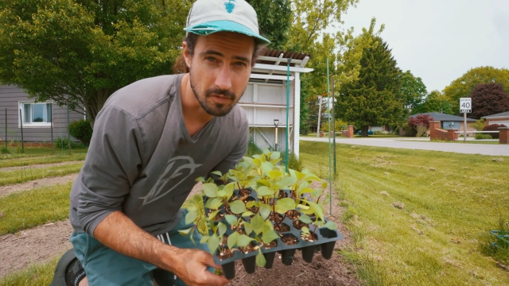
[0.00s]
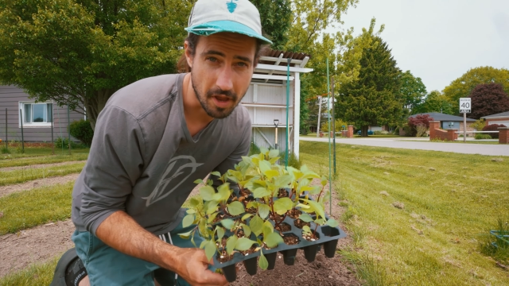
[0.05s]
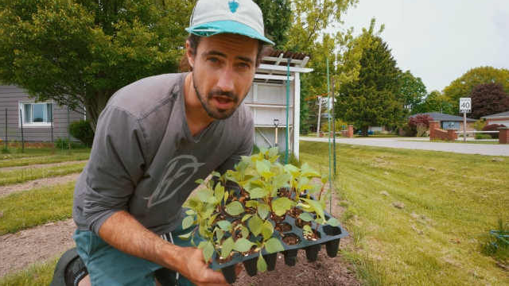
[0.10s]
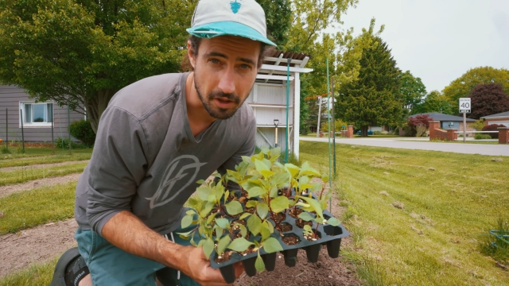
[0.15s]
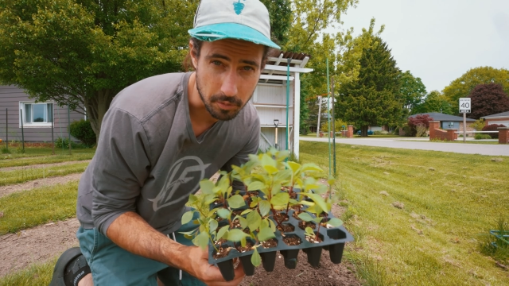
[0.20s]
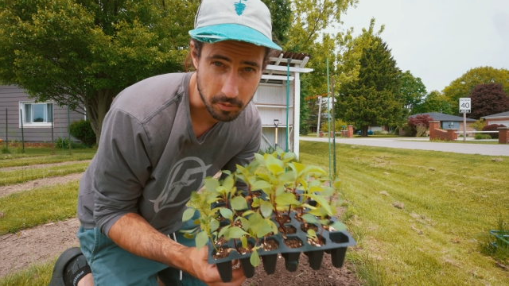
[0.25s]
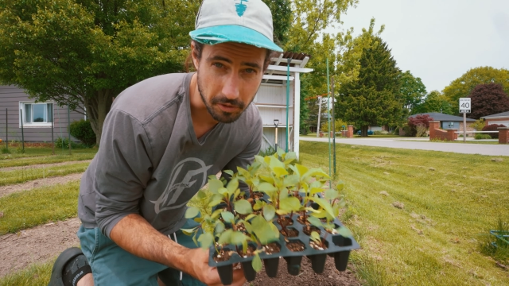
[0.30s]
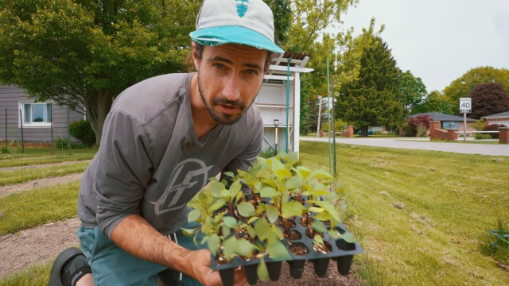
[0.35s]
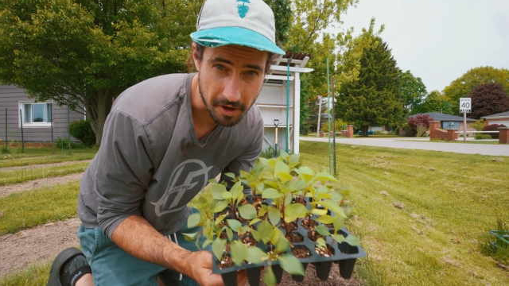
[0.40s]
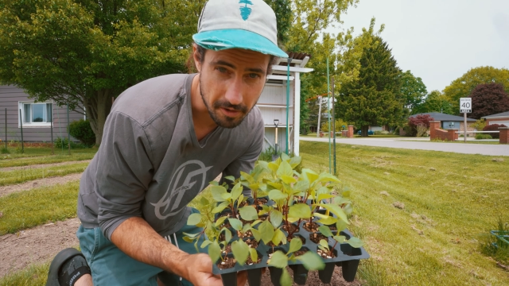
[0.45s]
Now
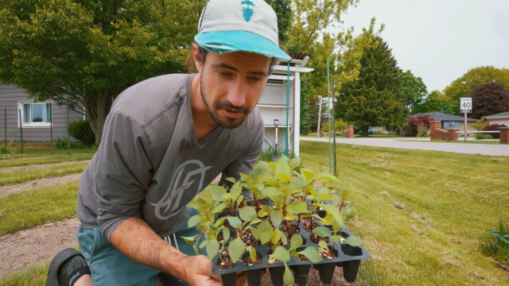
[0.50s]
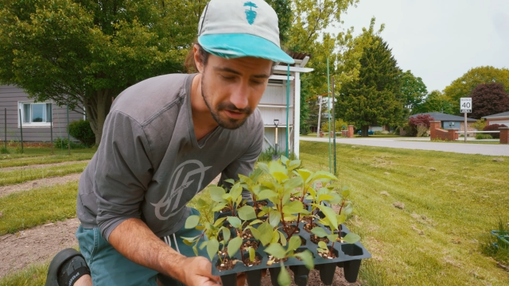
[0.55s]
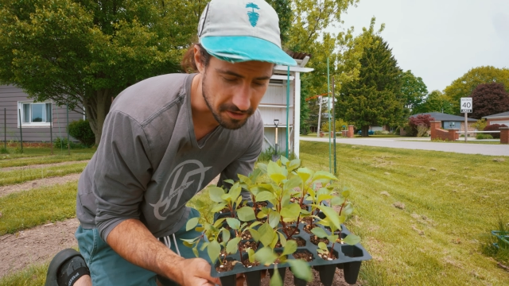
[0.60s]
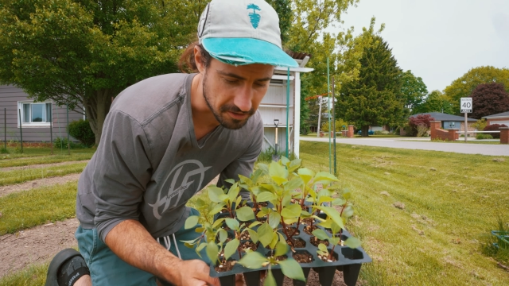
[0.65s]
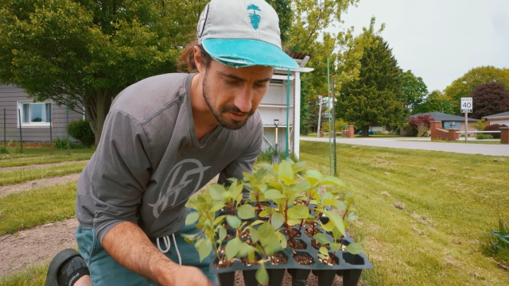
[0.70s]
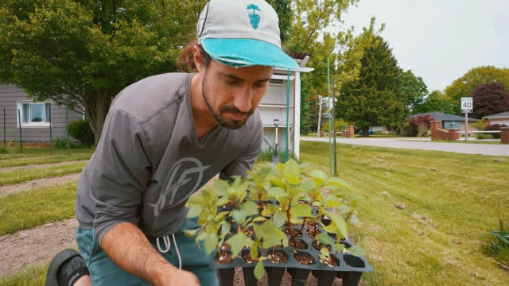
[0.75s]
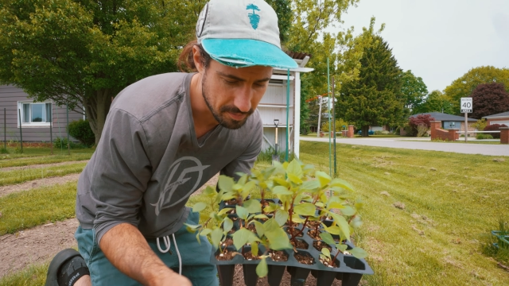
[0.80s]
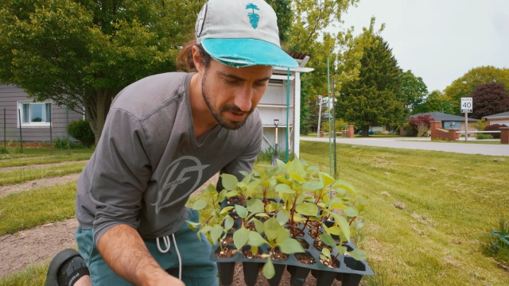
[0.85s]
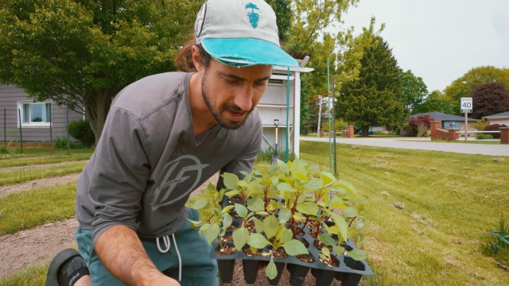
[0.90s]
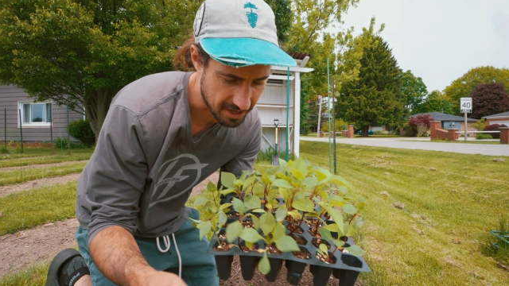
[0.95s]
that we're out here in
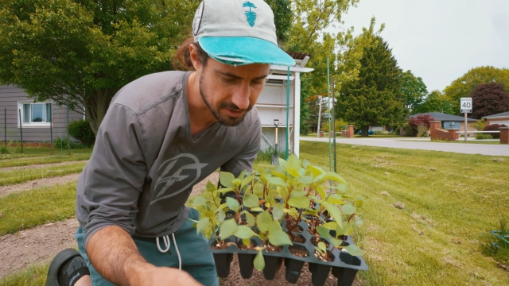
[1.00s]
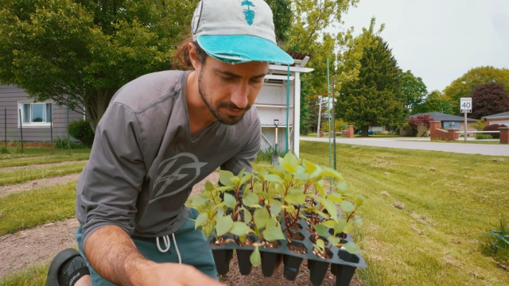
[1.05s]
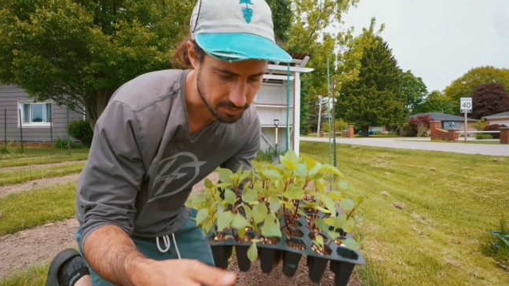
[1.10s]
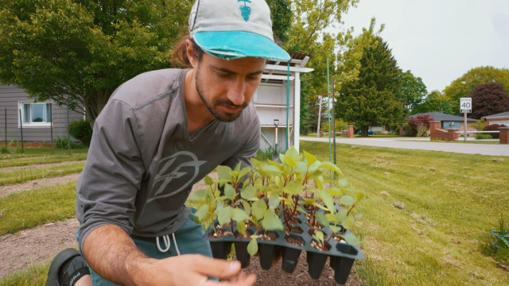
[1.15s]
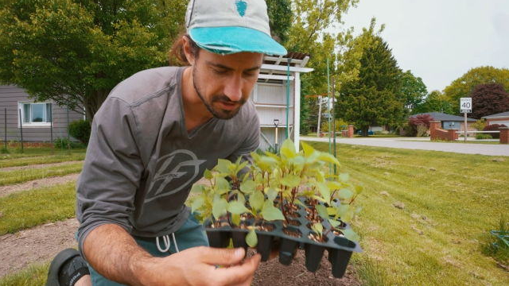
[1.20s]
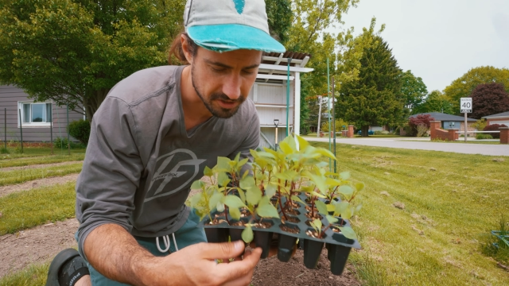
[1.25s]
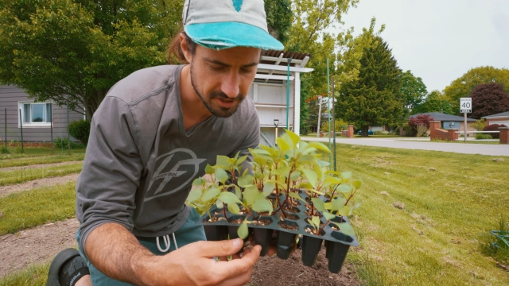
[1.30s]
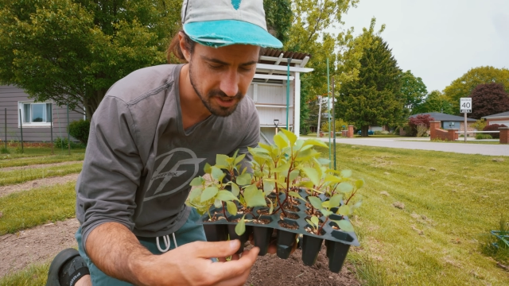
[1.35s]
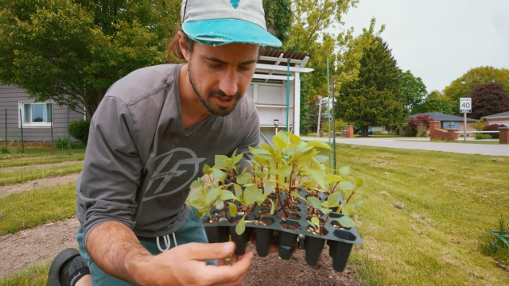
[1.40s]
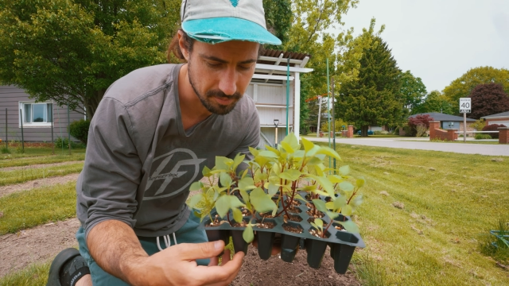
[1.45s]
the patch, we're
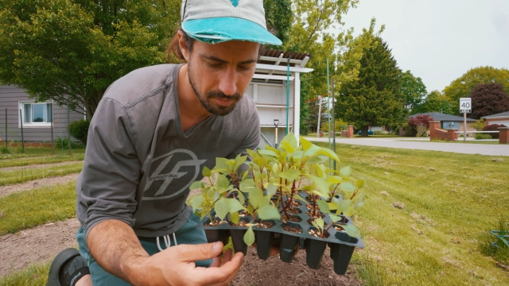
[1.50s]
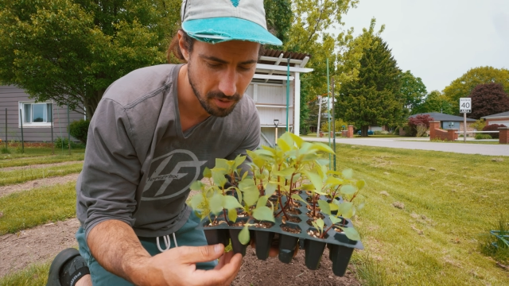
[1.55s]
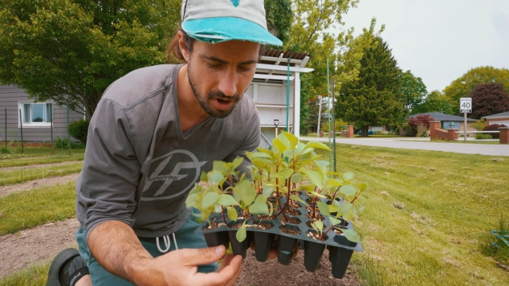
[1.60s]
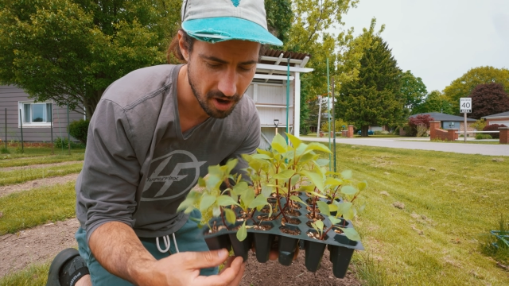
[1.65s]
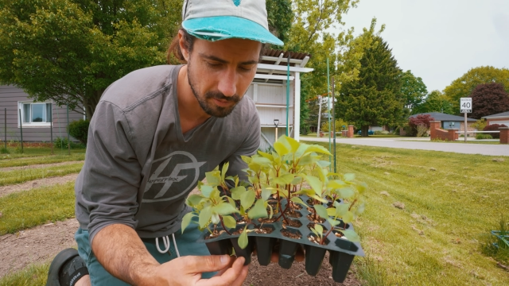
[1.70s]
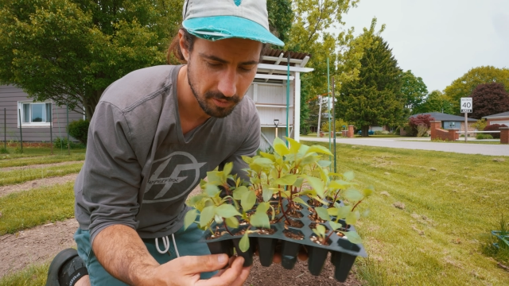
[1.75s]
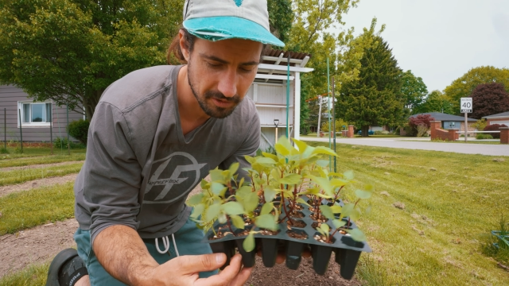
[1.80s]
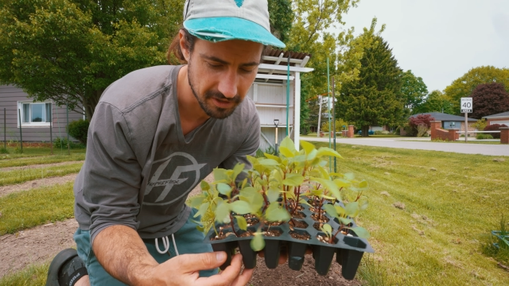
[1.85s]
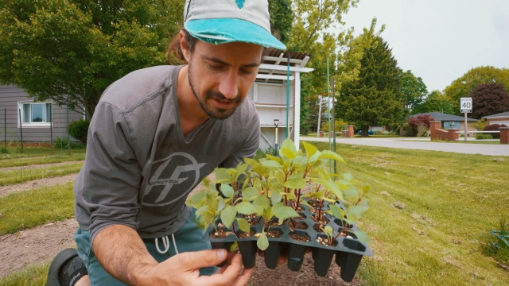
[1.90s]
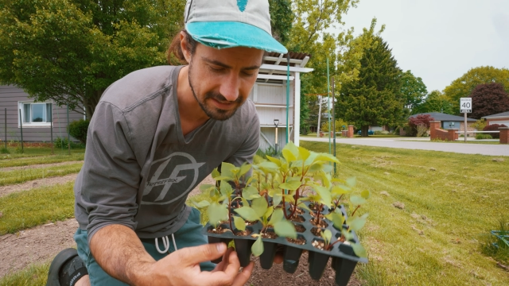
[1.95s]
just going to pop one of